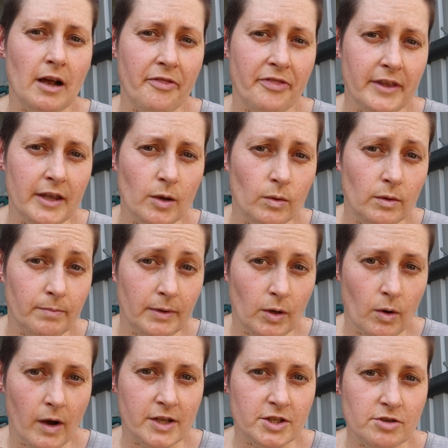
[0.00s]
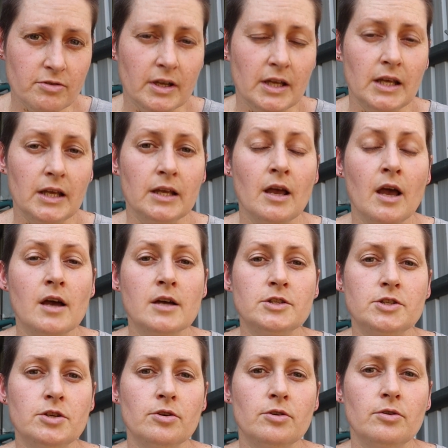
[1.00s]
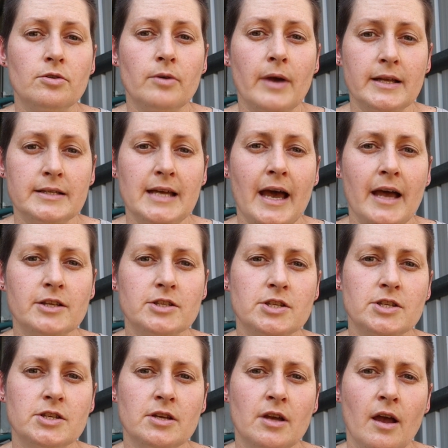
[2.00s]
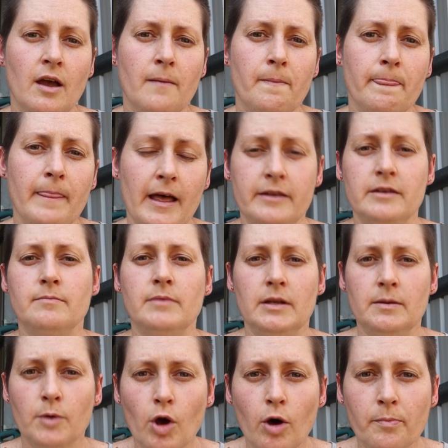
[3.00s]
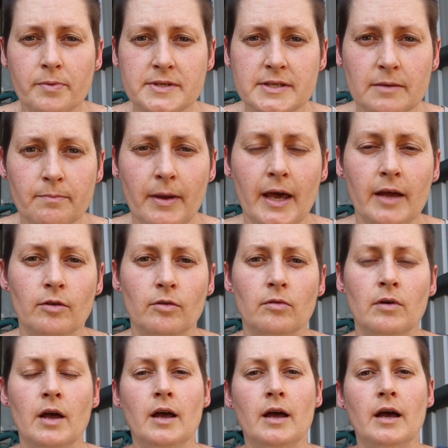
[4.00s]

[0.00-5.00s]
I think it would be quite tricky to attach aluminium composite panel